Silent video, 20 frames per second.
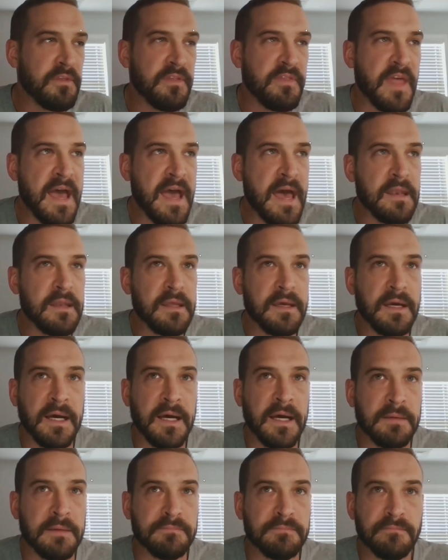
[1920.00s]
than that,
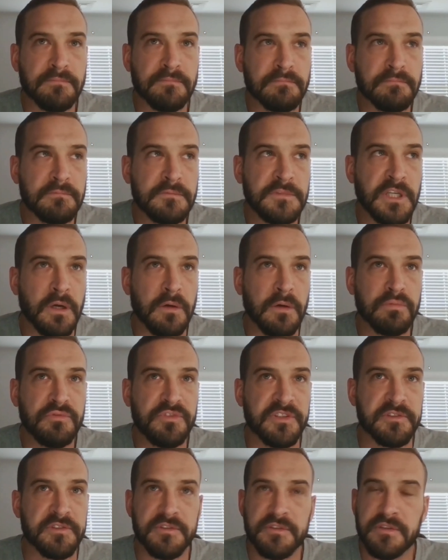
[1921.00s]

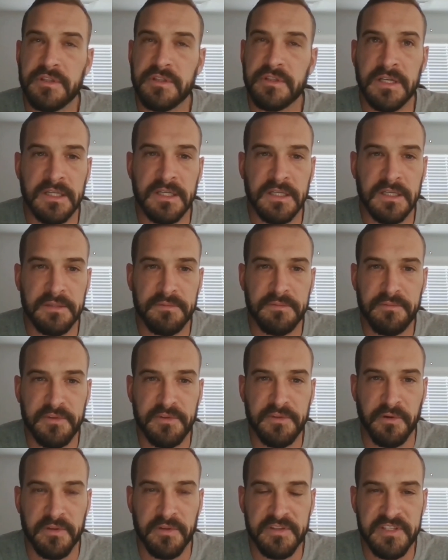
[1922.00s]
just
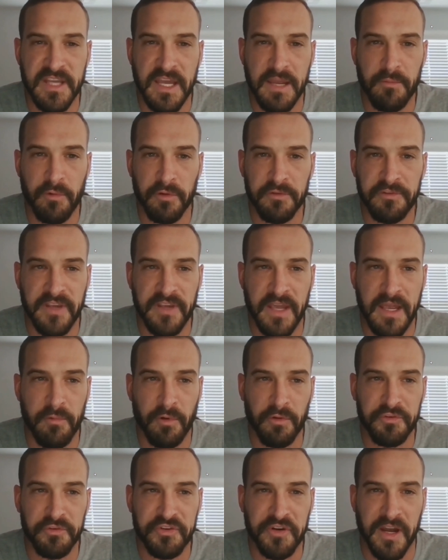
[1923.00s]
doing the same old,